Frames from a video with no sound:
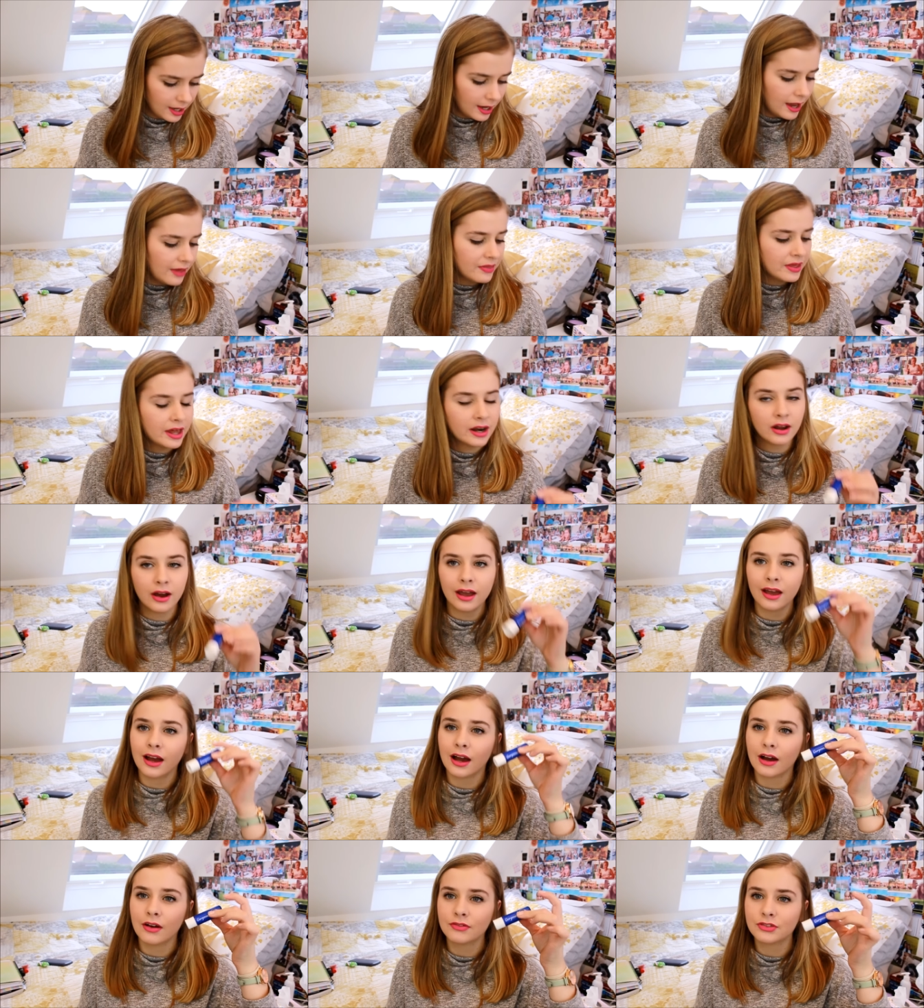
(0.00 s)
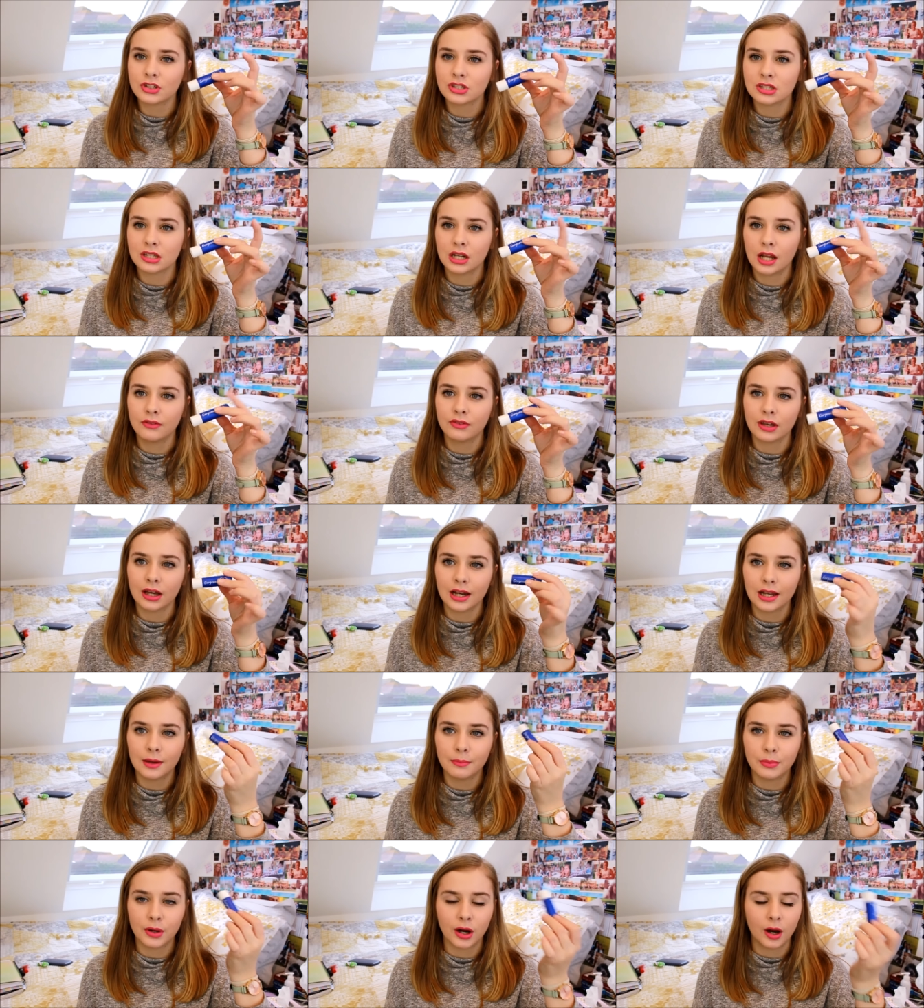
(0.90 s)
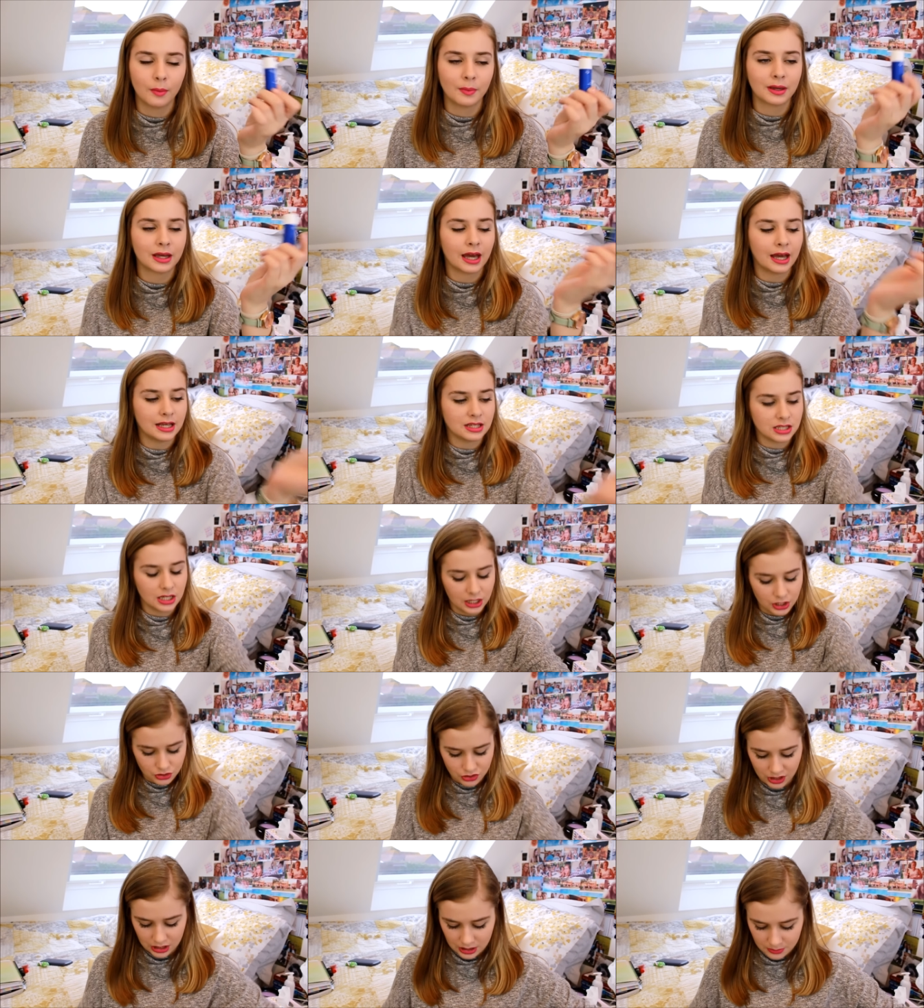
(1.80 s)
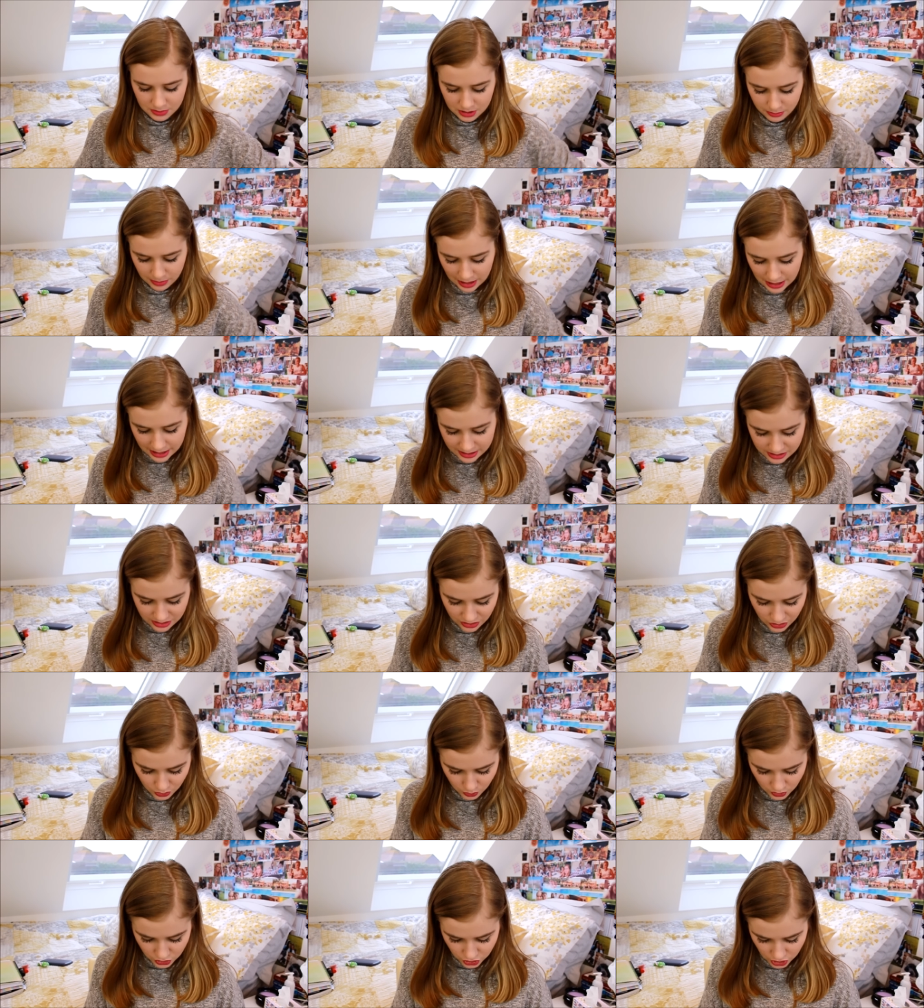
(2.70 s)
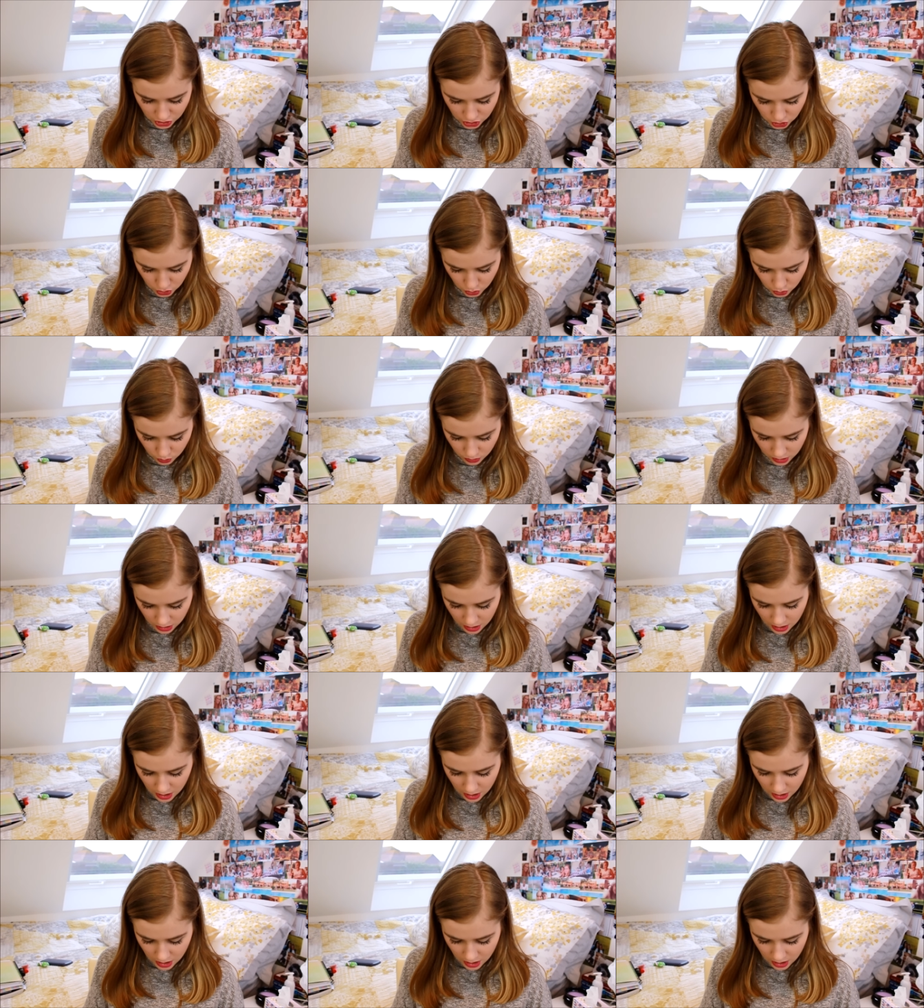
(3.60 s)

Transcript: And then I have just the Nivea lip balm in case I get dry lips in my lessons, which I do